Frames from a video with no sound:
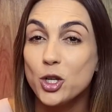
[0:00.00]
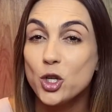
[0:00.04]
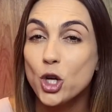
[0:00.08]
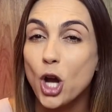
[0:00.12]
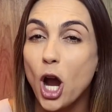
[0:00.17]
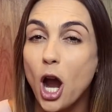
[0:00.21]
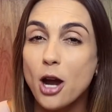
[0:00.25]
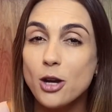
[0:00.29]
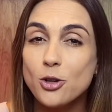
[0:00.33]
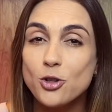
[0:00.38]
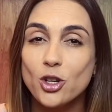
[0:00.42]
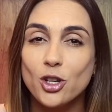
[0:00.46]

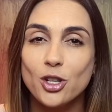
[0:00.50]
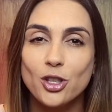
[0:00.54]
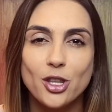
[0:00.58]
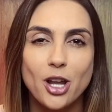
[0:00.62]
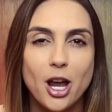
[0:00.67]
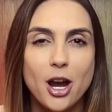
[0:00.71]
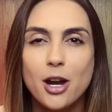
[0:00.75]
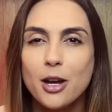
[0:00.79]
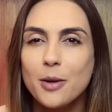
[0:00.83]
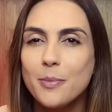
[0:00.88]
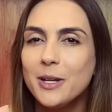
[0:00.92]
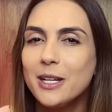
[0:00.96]
charge an
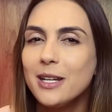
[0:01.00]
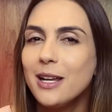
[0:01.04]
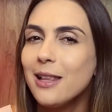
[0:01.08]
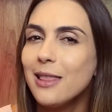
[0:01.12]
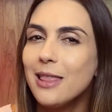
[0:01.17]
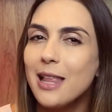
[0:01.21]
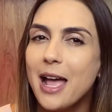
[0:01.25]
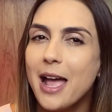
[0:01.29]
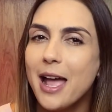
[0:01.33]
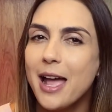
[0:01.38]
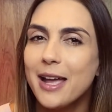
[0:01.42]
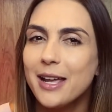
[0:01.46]
arm and a
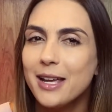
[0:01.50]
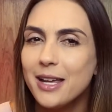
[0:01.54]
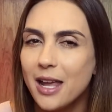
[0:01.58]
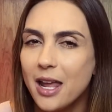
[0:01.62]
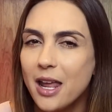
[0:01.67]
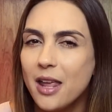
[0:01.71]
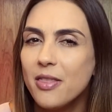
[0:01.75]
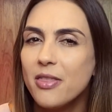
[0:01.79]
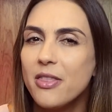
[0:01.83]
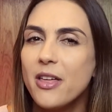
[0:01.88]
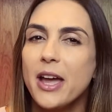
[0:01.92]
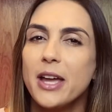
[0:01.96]
leg
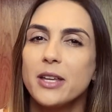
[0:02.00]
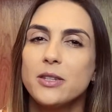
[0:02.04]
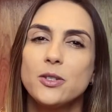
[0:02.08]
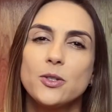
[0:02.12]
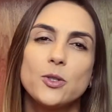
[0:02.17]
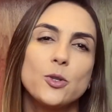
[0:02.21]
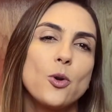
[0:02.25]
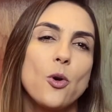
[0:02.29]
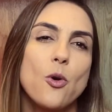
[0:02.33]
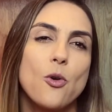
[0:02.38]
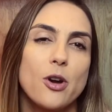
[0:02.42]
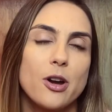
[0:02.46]
in that
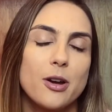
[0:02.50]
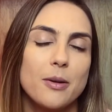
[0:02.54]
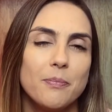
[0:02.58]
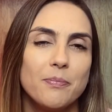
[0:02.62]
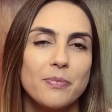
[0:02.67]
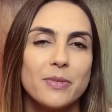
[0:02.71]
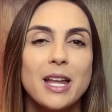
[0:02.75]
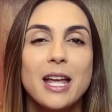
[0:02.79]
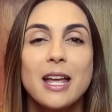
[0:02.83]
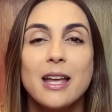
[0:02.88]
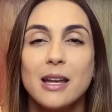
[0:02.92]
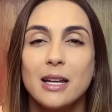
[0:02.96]
store.
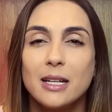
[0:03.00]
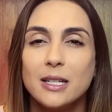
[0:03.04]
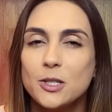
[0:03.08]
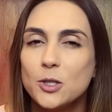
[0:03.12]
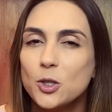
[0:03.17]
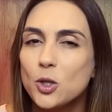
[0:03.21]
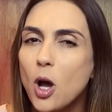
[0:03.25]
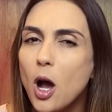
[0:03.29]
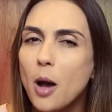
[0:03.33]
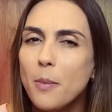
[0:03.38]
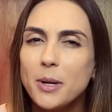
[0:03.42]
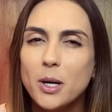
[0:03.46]
Eles
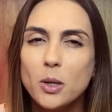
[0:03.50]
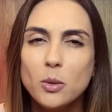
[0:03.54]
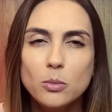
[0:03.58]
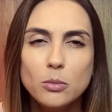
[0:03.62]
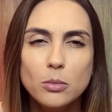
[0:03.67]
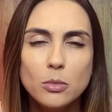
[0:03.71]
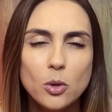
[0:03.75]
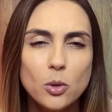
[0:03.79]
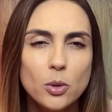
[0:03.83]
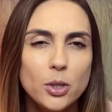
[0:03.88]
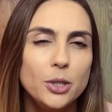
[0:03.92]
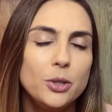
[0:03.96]
cobram
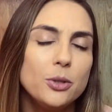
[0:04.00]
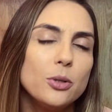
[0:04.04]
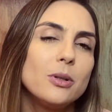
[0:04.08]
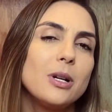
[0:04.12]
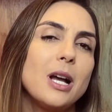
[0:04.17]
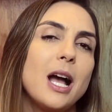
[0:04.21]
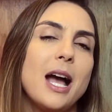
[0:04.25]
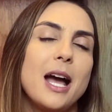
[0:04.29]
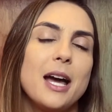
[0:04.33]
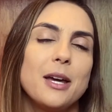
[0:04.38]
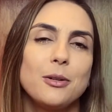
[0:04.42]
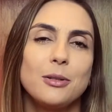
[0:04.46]
muito
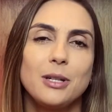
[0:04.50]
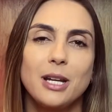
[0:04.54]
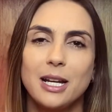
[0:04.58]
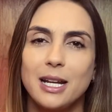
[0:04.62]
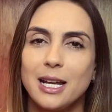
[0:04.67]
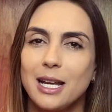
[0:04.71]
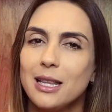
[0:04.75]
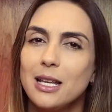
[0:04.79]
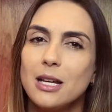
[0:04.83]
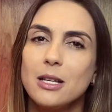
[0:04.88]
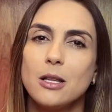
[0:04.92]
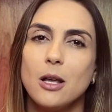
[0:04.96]
caro
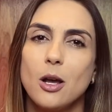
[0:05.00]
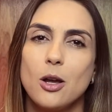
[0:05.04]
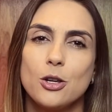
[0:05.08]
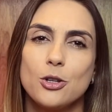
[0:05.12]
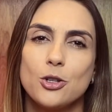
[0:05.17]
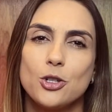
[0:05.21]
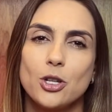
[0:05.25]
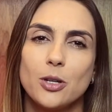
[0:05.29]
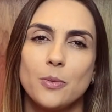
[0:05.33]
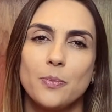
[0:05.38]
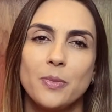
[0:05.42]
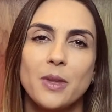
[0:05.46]
naquela
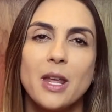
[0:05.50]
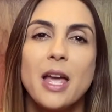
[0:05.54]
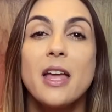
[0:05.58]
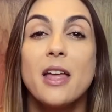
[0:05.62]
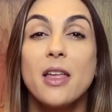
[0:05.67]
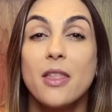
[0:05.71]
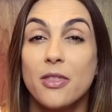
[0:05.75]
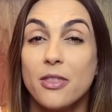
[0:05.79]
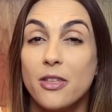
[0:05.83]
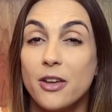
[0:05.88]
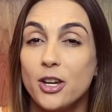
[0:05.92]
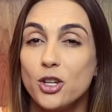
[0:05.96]
loja.
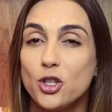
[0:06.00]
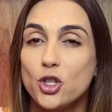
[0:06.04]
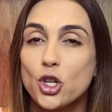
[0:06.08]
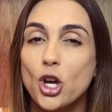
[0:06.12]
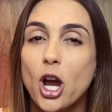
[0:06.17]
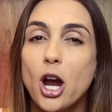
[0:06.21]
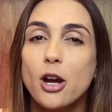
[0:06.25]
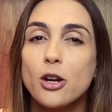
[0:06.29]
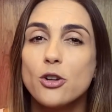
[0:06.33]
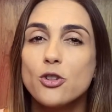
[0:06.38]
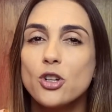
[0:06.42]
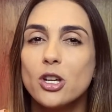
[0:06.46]
They
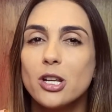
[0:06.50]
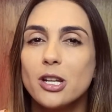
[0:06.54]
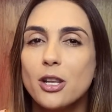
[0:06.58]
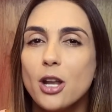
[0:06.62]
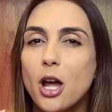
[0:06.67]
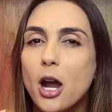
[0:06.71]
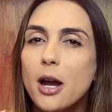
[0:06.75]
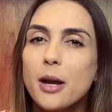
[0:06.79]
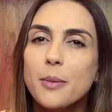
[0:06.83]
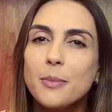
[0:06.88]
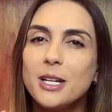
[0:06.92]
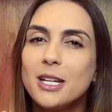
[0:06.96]
charge an
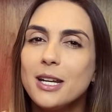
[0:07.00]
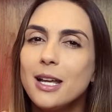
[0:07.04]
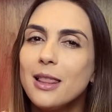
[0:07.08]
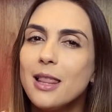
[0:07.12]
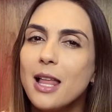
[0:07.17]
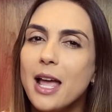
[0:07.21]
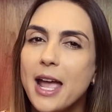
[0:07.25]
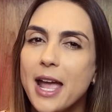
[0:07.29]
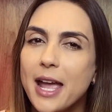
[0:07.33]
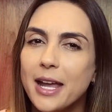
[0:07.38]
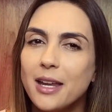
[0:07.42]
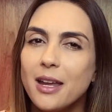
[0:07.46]
arm and a
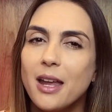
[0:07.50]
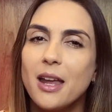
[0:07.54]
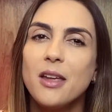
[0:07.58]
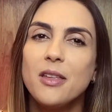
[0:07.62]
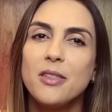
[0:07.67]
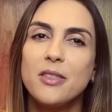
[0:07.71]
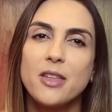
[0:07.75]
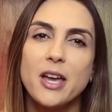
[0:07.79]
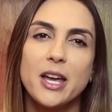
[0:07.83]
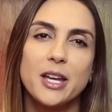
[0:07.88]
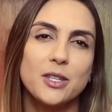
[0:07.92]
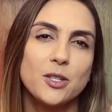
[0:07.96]
leg
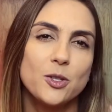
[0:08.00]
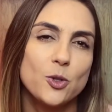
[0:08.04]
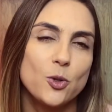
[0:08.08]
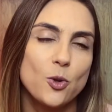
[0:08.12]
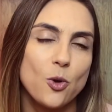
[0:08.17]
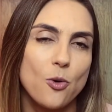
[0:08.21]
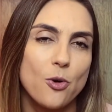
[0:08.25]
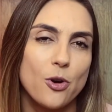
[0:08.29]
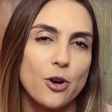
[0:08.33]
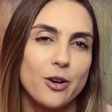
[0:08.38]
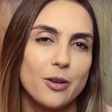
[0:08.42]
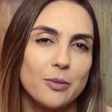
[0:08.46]
in that
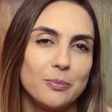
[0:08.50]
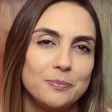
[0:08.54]
store.